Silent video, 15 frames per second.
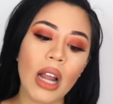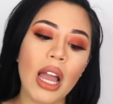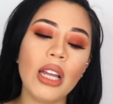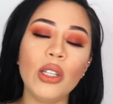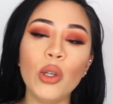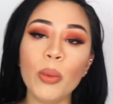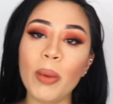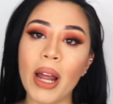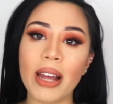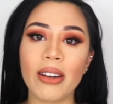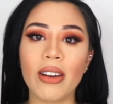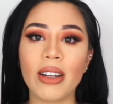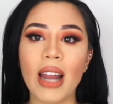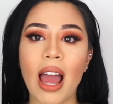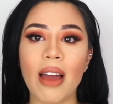I do plan
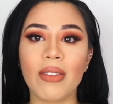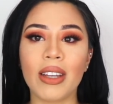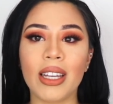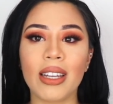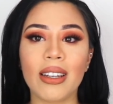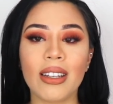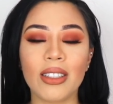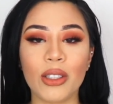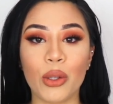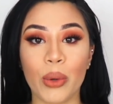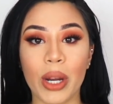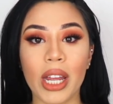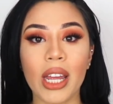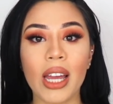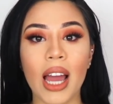on having
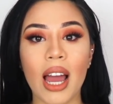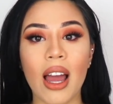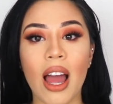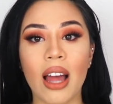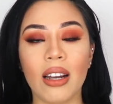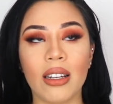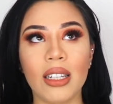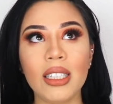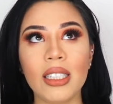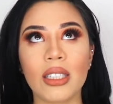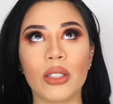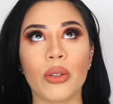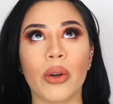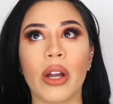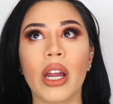3, at
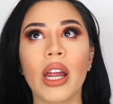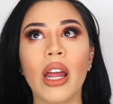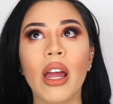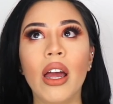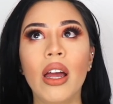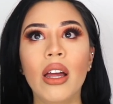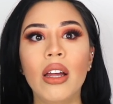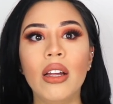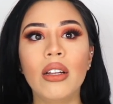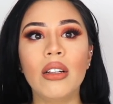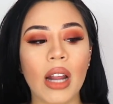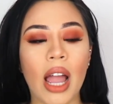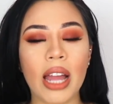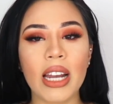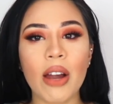least 3.
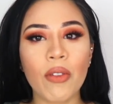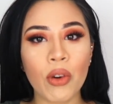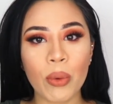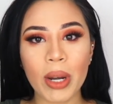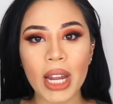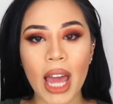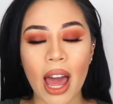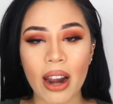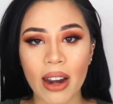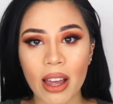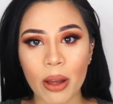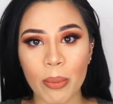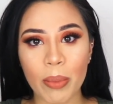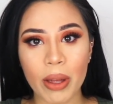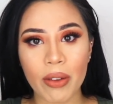I never really had
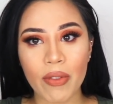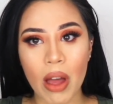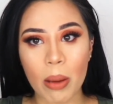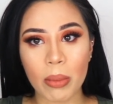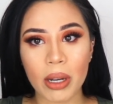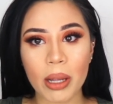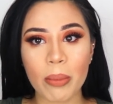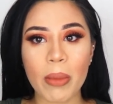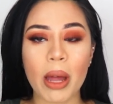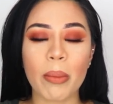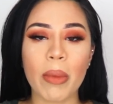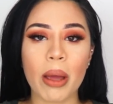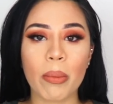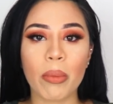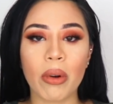like a big family, and
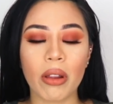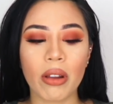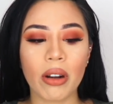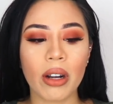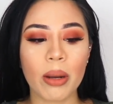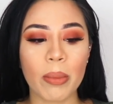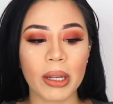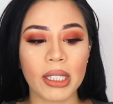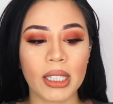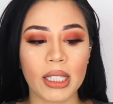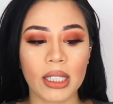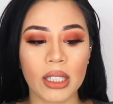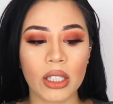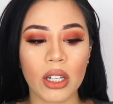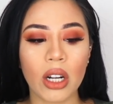my brother and my
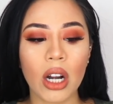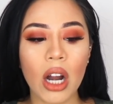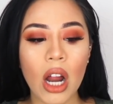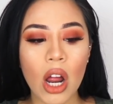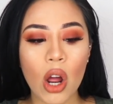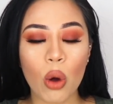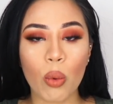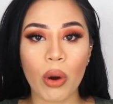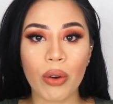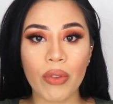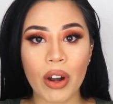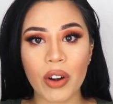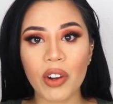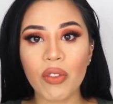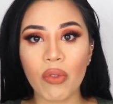sister were
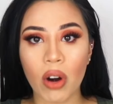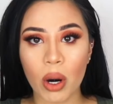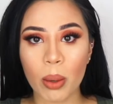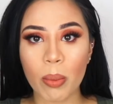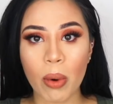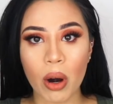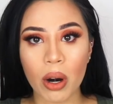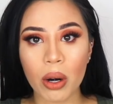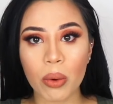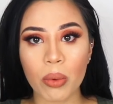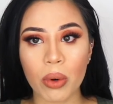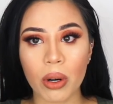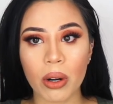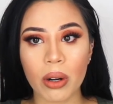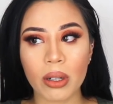very far apart.
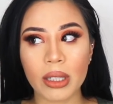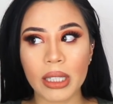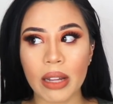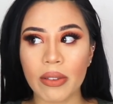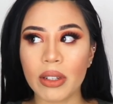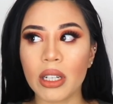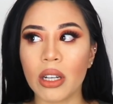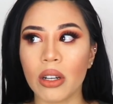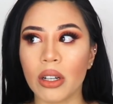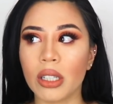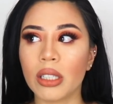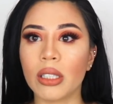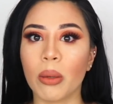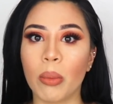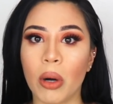We're 7
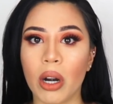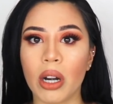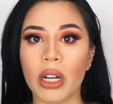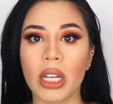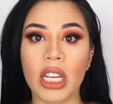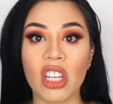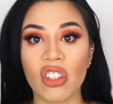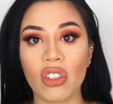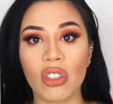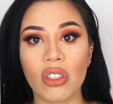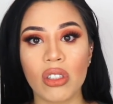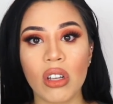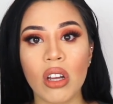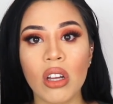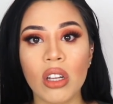years apart each.